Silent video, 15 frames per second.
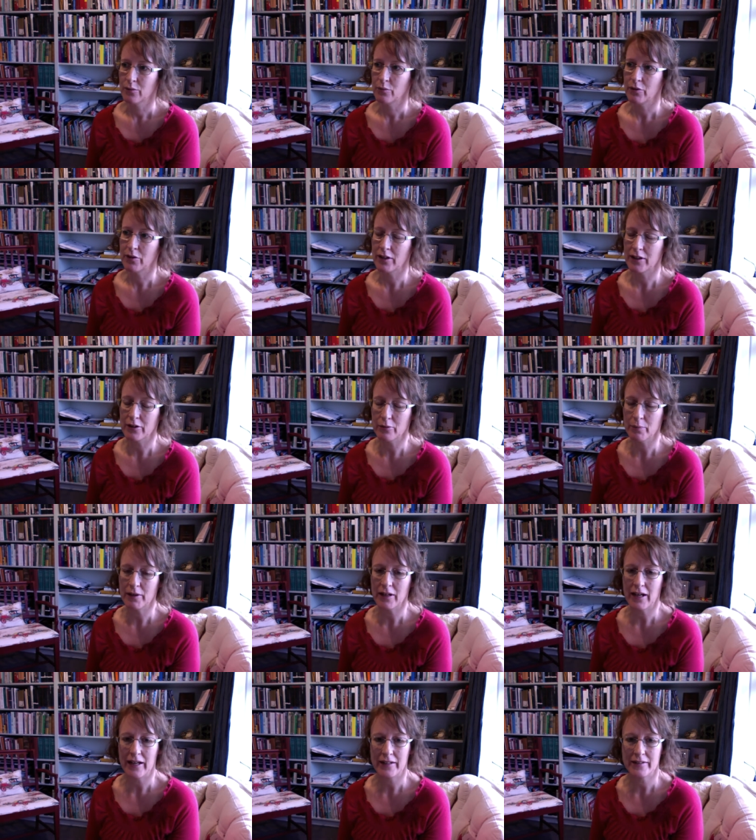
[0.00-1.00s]
With a little bit
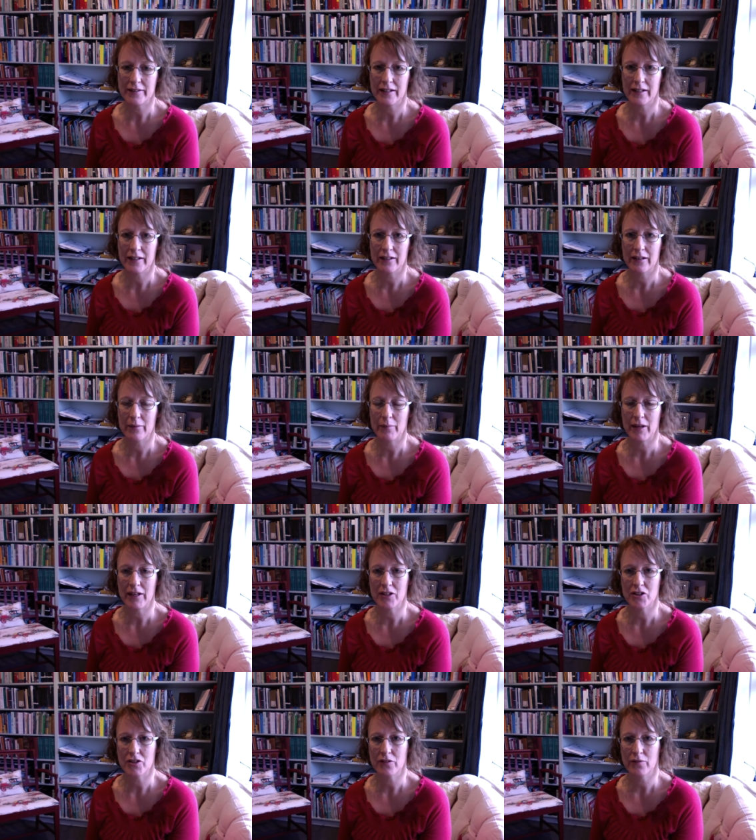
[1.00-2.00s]
of hunting, I
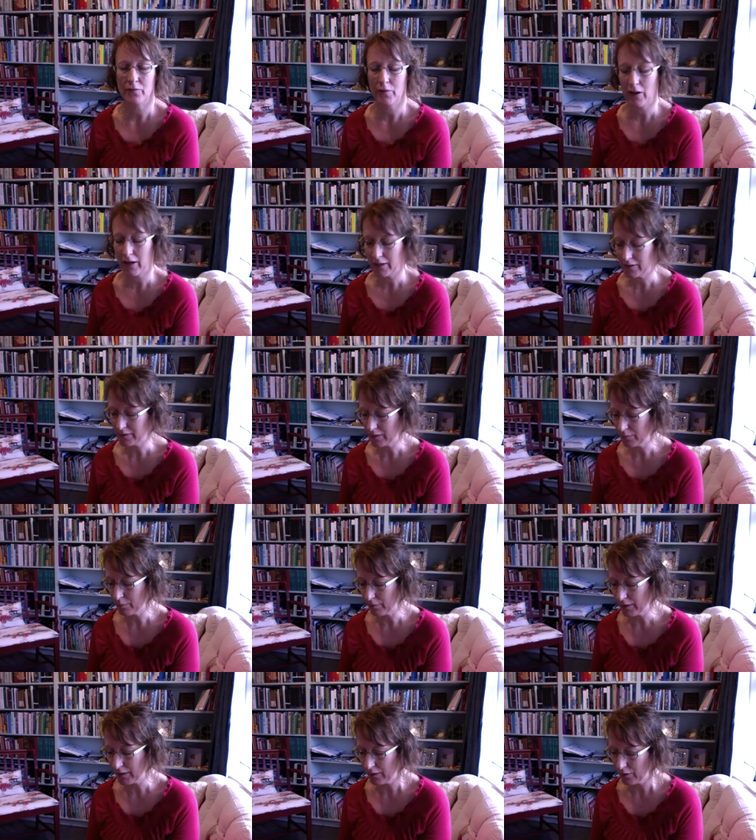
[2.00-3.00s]
managed to find a
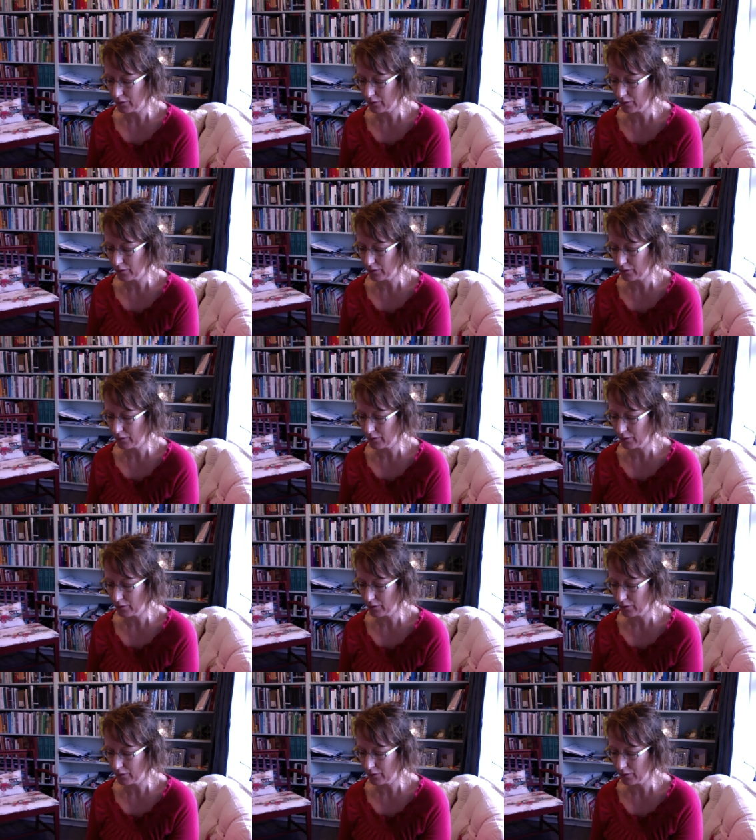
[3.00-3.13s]
breeder